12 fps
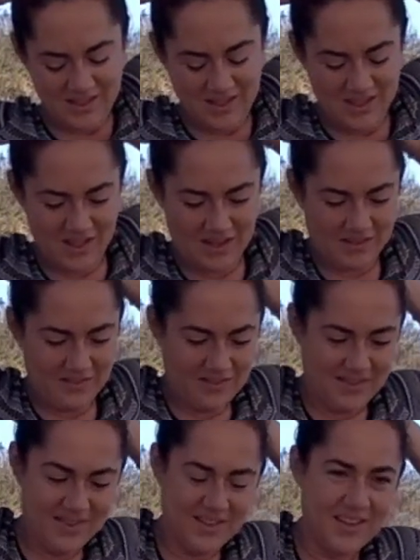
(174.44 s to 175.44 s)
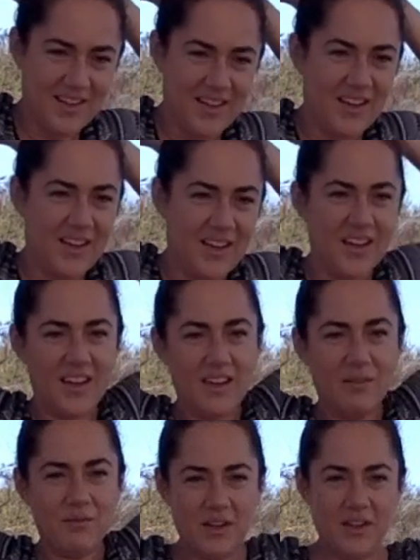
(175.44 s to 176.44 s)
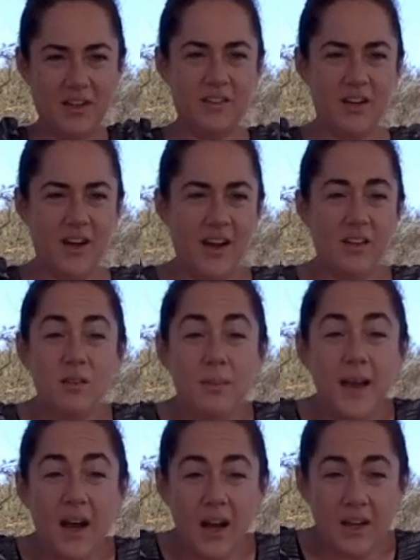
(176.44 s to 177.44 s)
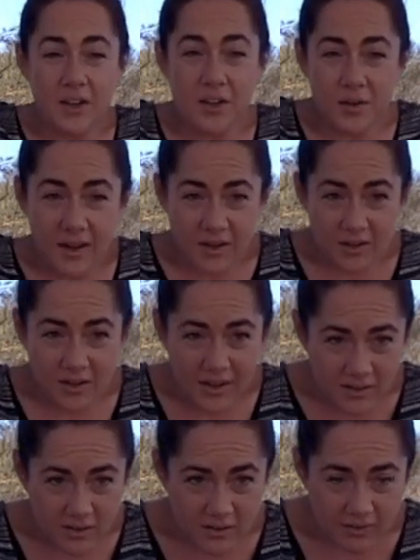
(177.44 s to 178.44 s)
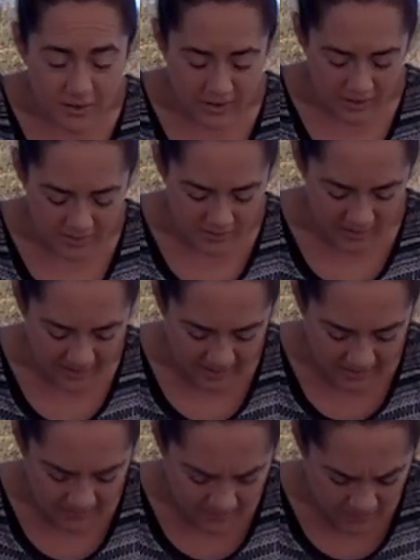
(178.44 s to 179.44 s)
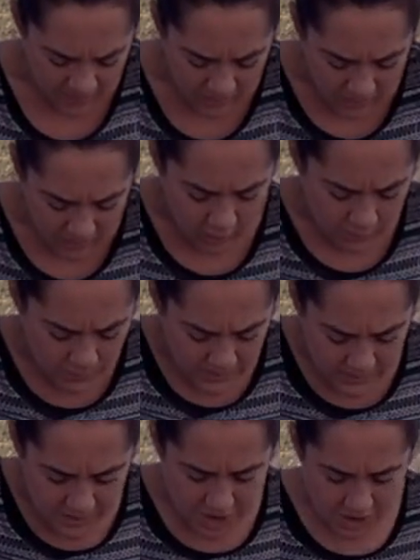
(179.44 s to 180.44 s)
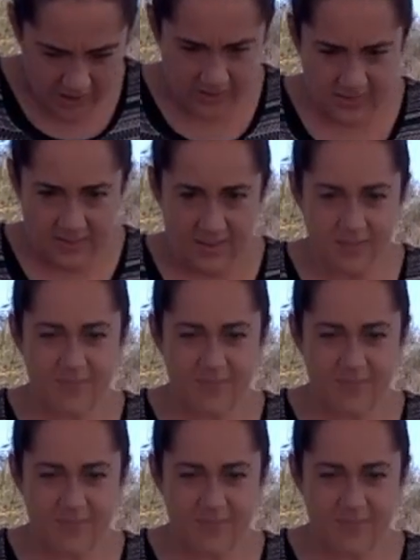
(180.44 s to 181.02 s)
Good. And then release your hands behind you. Interlace your fingers again. Open the chest.